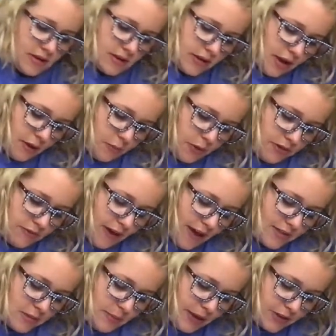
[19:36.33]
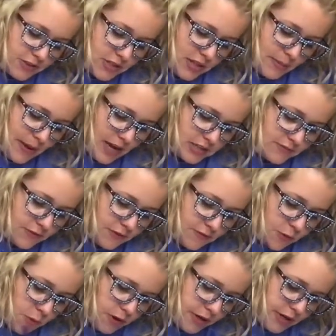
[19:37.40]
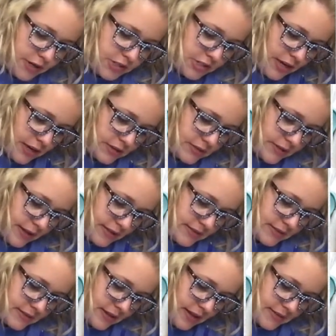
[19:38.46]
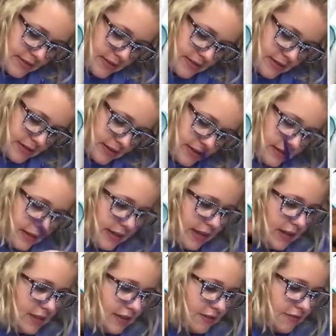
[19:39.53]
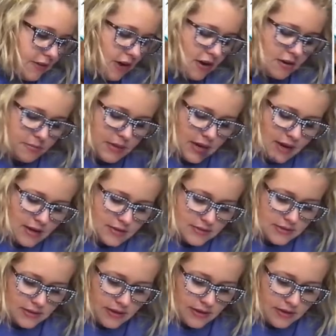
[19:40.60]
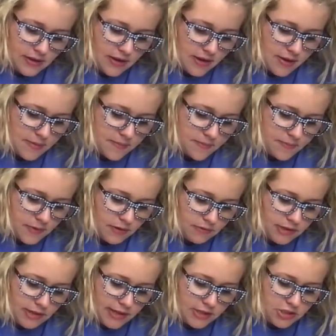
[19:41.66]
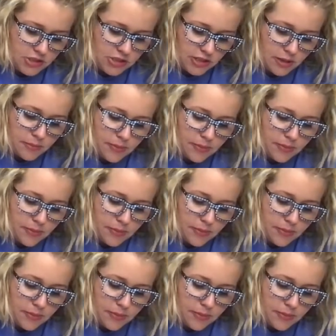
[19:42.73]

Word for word: Yeah, we've had the Painters Clubhouse for four years now. So that's that's the length of Autumn and I's um, relationship.